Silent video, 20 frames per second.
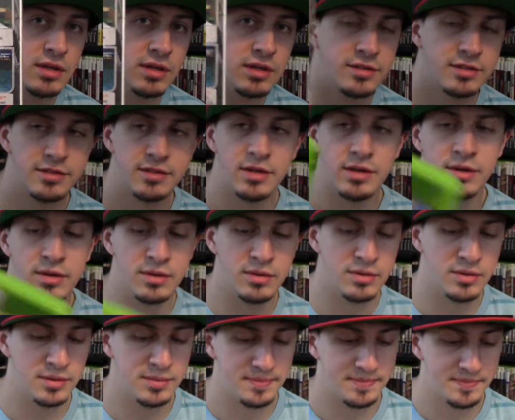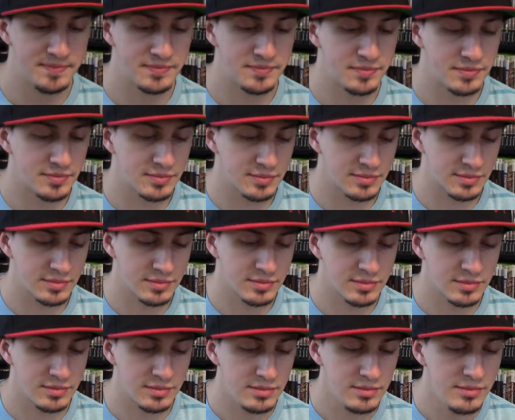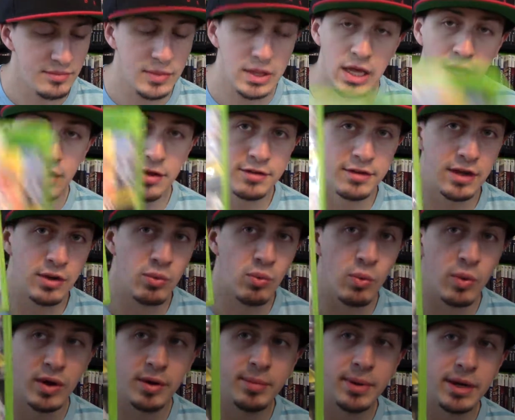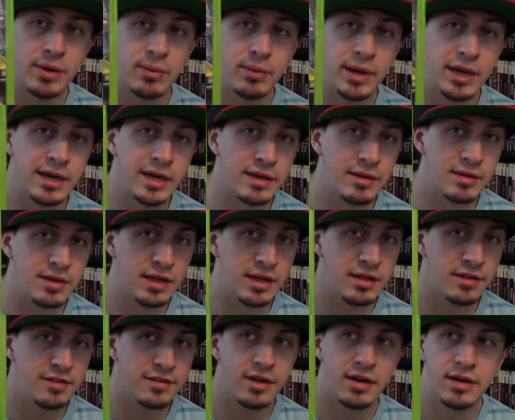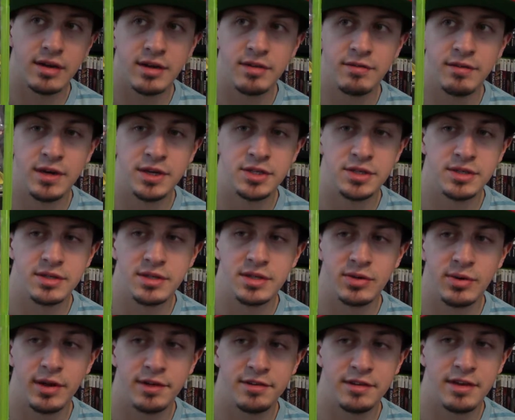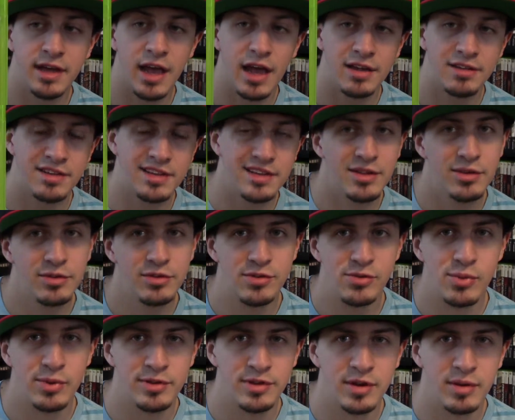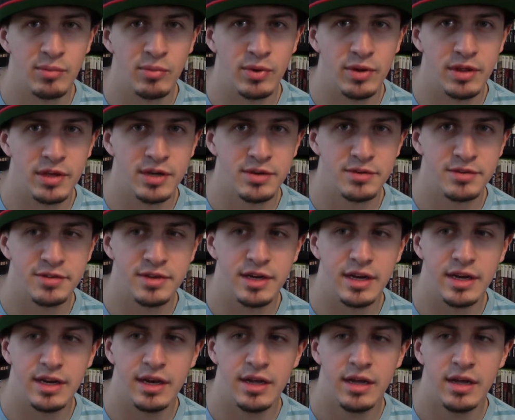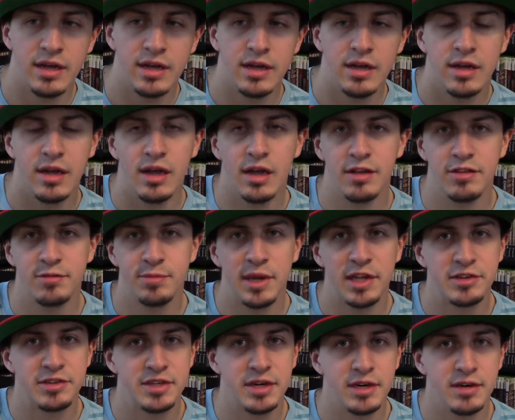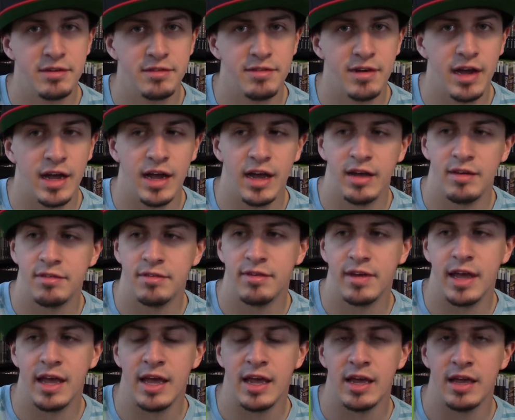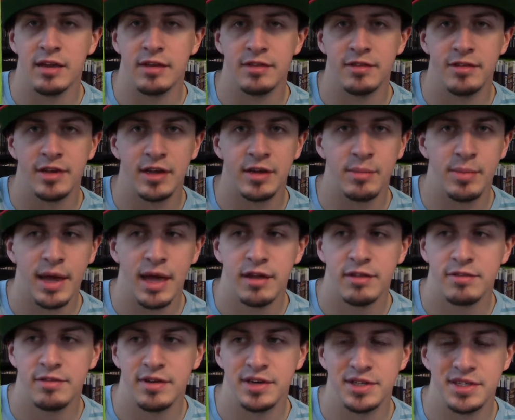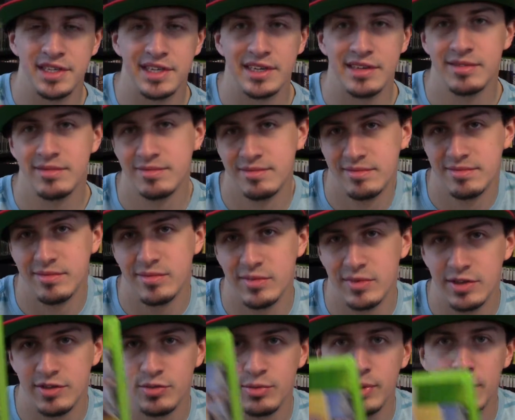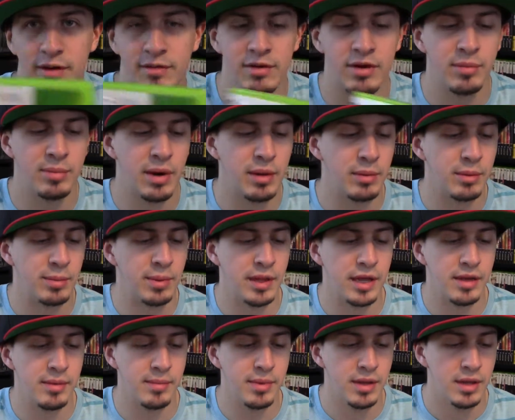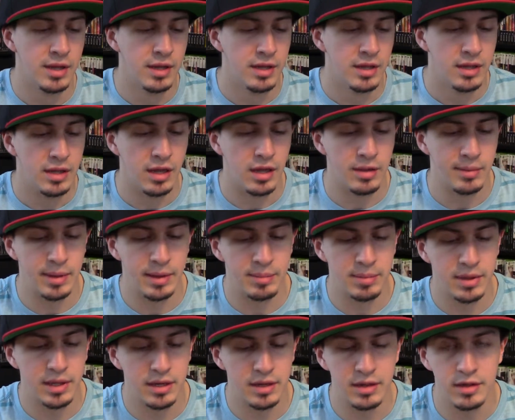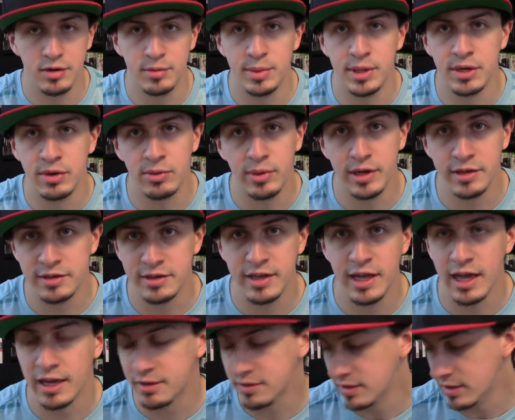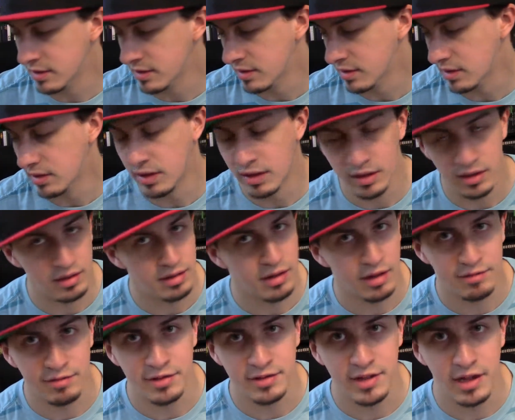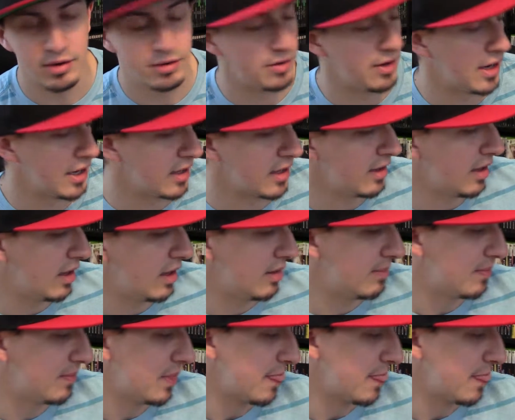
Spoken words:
So I was like, what a better way to get Sonic Adventure and Crazy Taxi. Those are the ones I'm really interested in. Space Channel 5 and Sega Bass Fishing. It's whatever. I'll probably play them. I played a little bit of Crazy Taxi. Love the soundtrack in that.